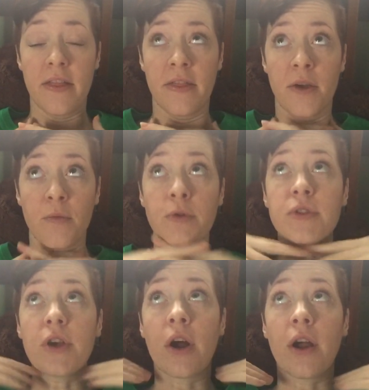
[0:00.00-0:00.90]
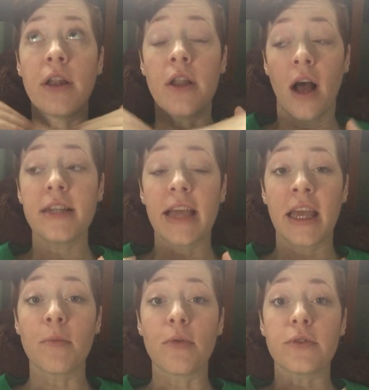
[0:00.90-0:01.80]
The roots are not
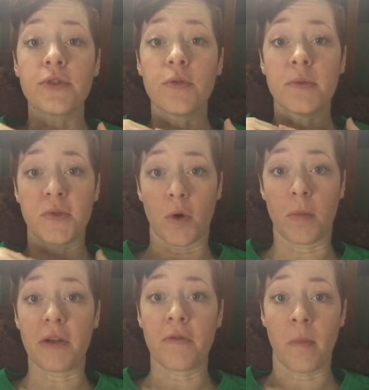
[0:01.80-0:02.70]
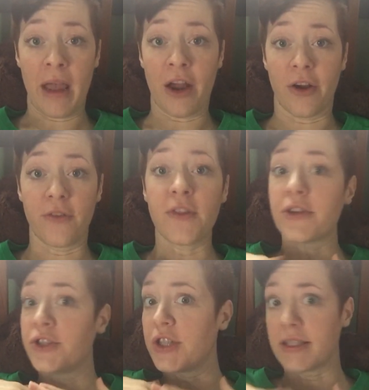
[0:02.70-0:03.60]
able to absorb it from air.
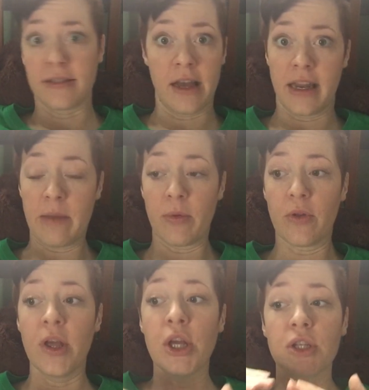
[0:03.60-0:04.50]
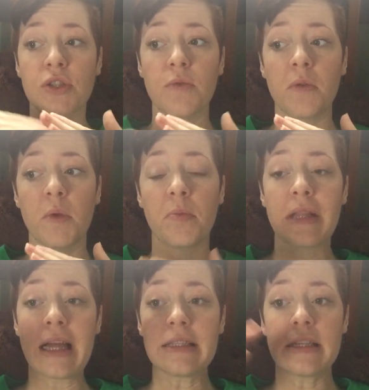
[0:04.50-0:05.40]
They're just not able. So when we
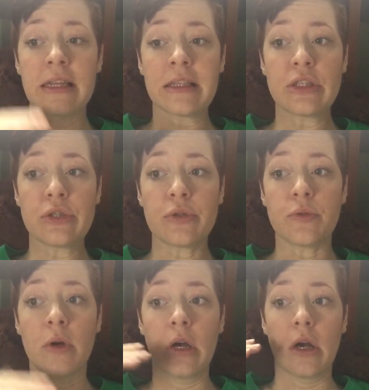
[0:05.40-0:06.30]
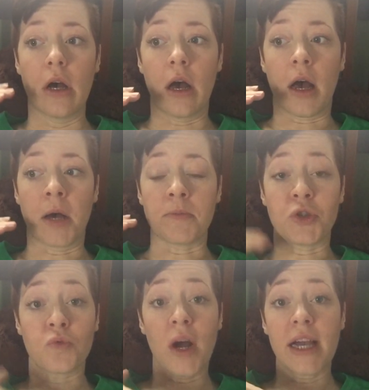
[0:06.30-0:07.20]
plant it into
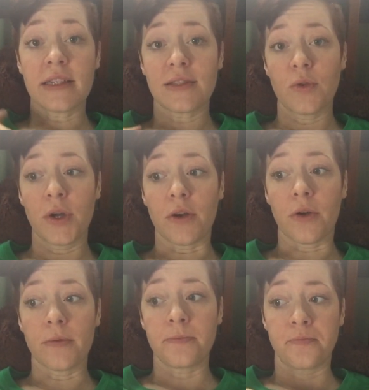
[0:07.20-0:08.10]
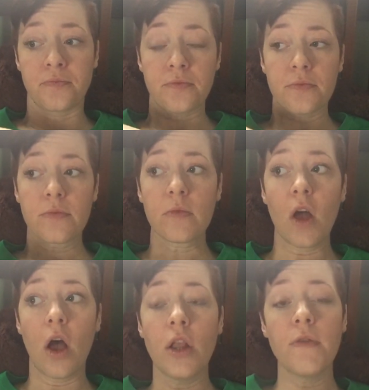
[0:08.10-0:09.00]
dry soil,
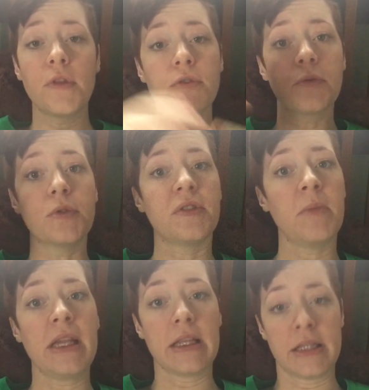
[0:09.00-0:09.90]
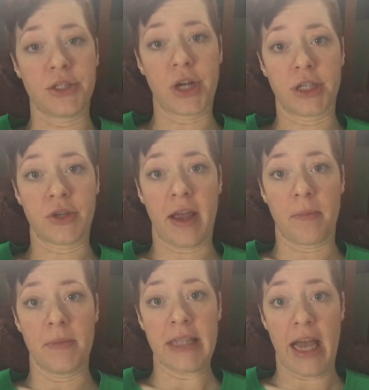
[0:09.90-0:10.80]
all of those roots immediately start
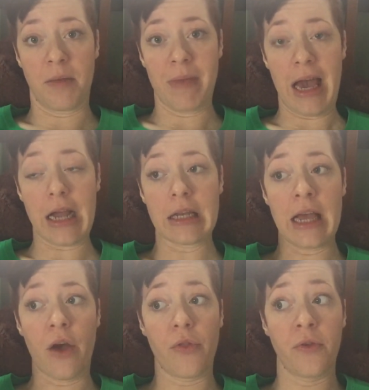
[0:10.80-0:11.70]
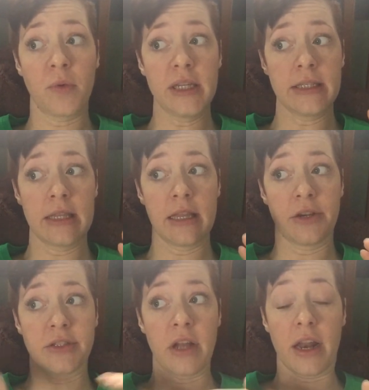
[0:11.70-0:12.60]
dying back. Now, the reason
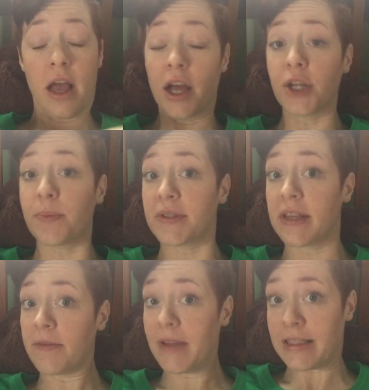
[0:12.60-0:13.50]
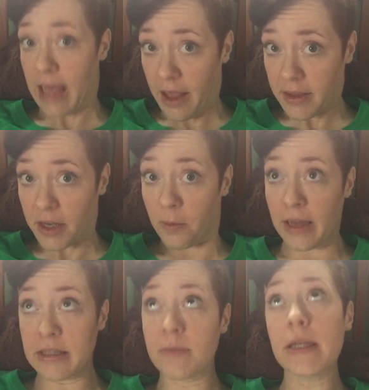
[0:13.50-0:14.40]
there's not 100% fatality
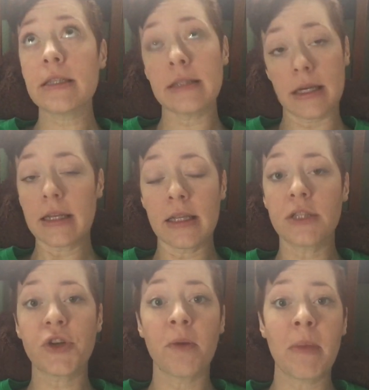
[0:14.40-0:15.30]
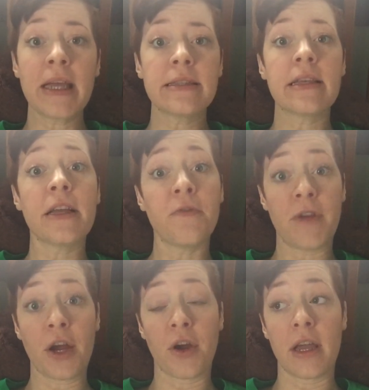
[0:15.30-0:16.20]
rate is because succulents are amazing and
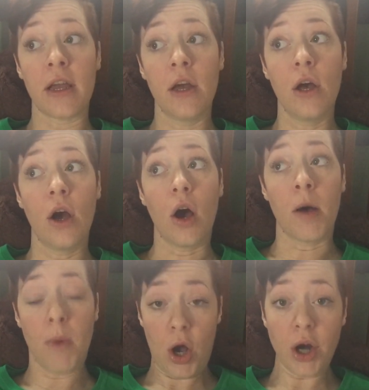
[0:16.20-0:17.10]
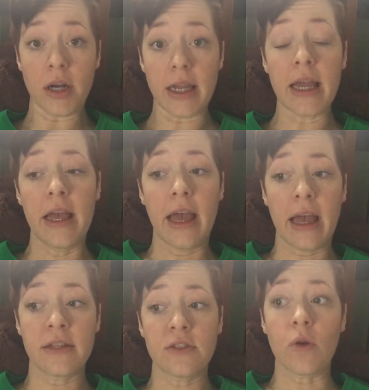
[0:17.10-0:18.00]
very hardy.
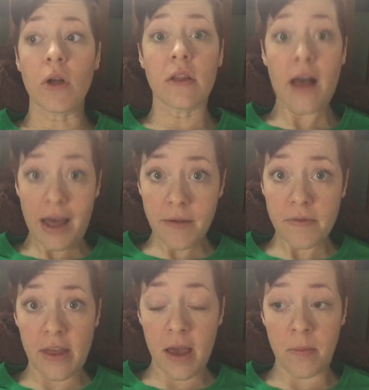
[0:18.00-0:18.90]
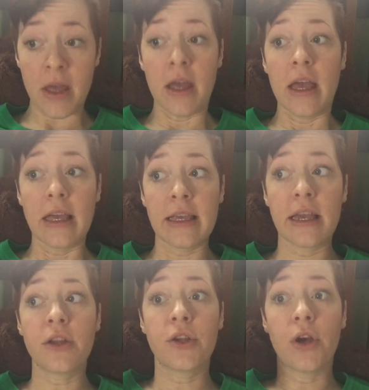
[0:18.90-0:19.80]
And so a lot of them
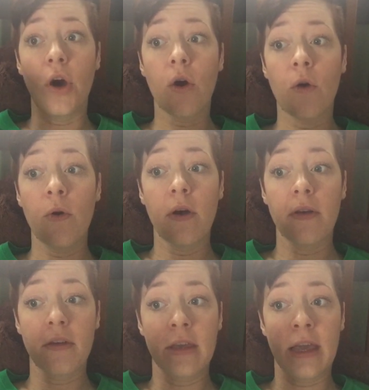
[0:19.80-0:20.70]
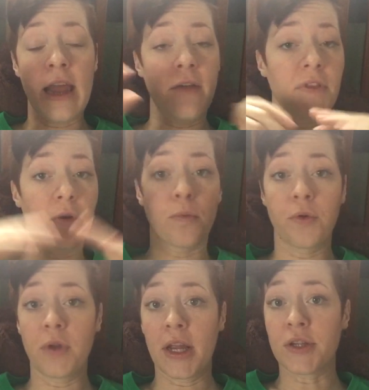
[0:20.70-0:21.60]
can have their
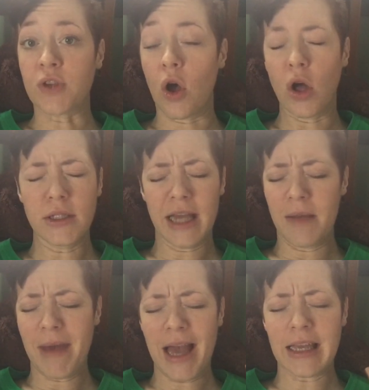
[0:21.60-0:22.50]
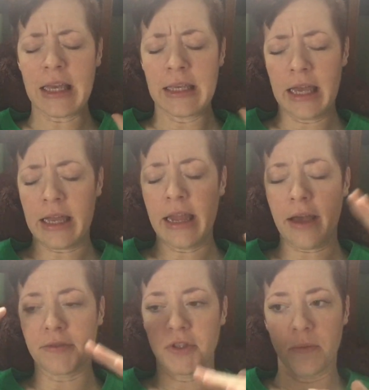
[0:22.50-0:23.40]
root hairs all die back again
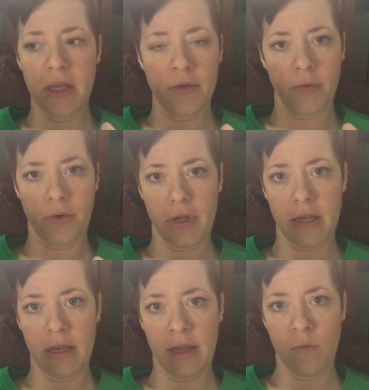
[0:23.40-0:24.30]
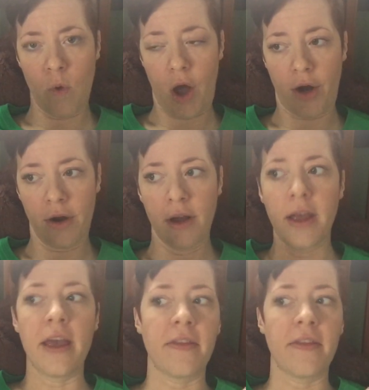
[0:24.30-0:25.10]
after being rooted in water,